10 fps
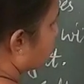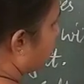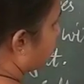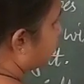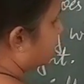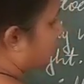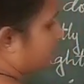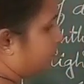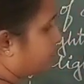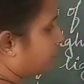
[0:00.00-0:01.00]
weapon,
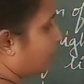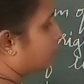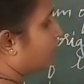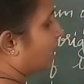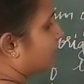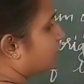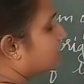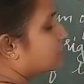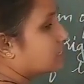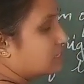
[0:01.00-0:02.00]

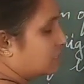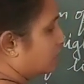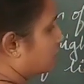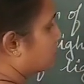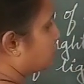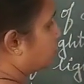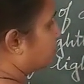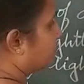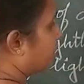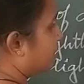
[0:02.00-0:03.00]
by this
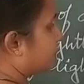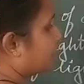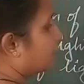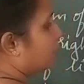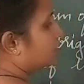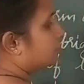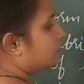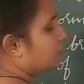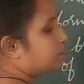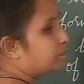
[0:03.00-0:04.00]
instrument,
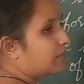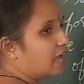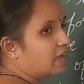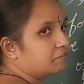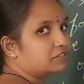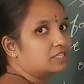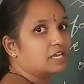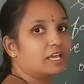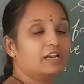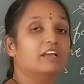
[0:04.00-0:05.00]
they plough
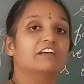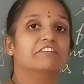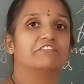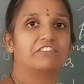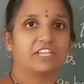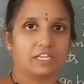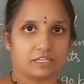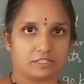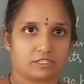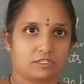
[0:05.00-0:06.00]
their
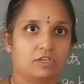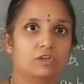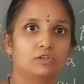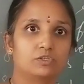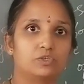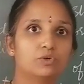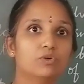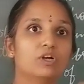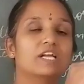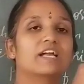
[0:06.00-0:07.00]
fields
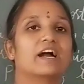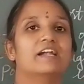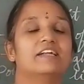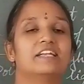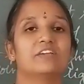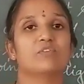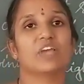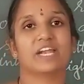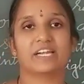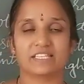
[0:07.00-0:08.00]
to
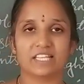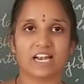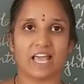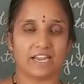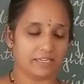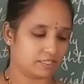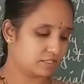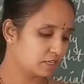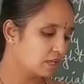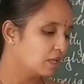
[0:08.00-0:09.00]
cultivate the lands.